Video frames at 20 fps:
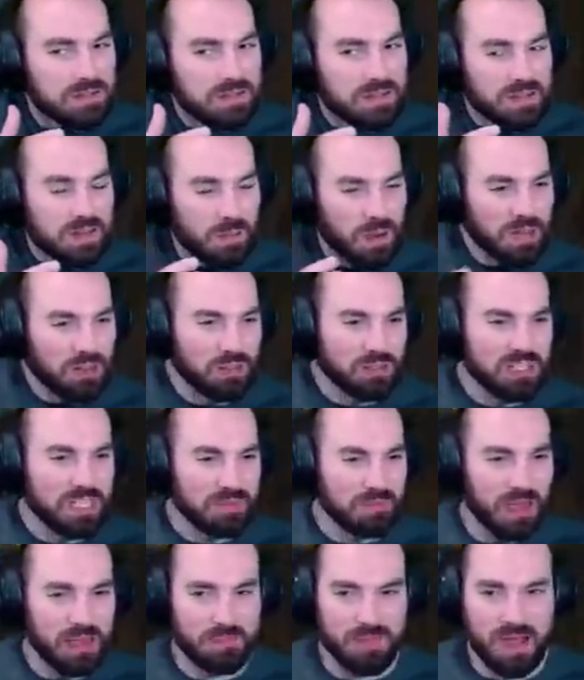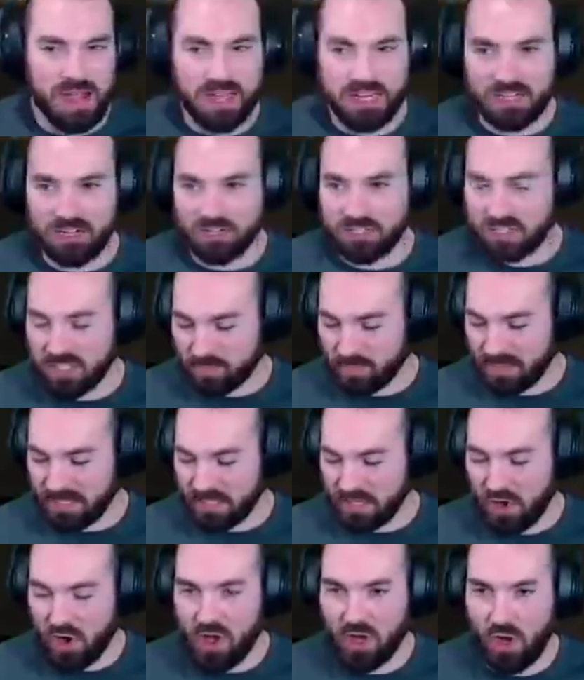Am I losing my mind, or has it been
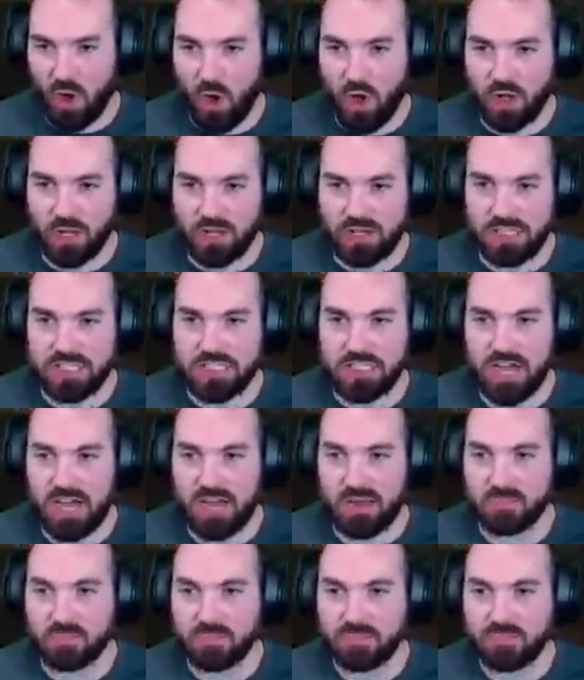gone all of this time?